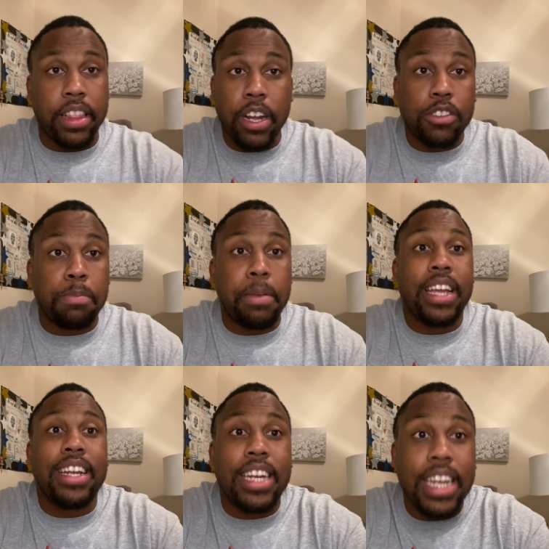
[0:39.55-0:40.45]
There's
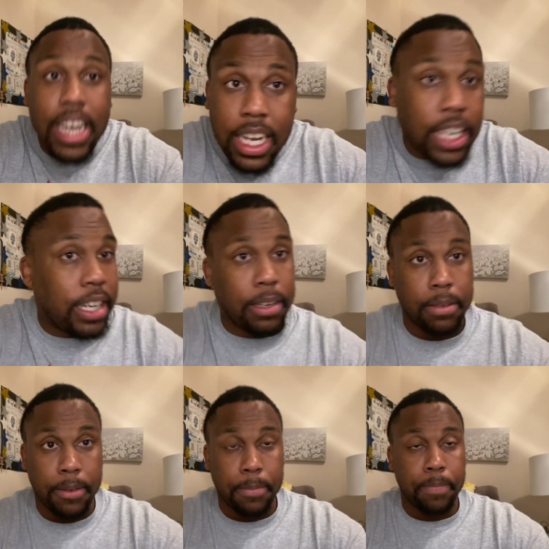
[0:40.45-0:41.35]
been none.
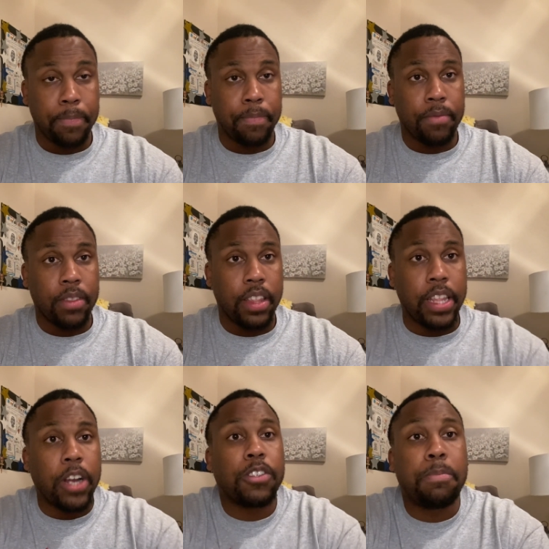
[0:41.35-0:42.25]

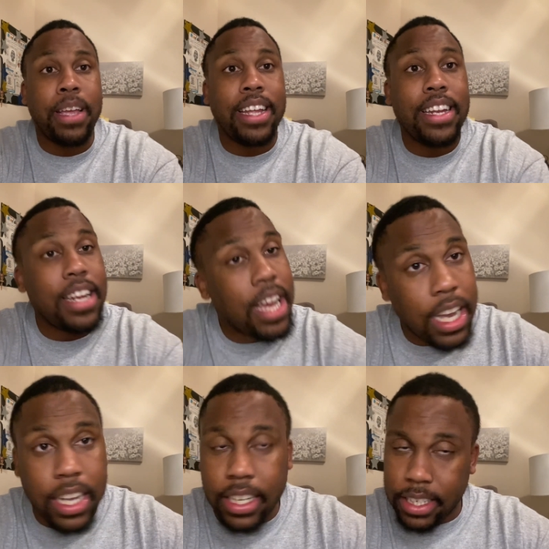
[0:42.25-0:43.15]
There's been
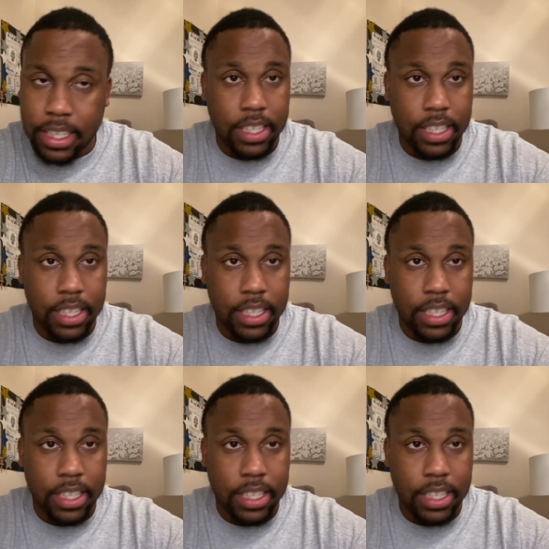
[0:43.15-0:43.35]
none.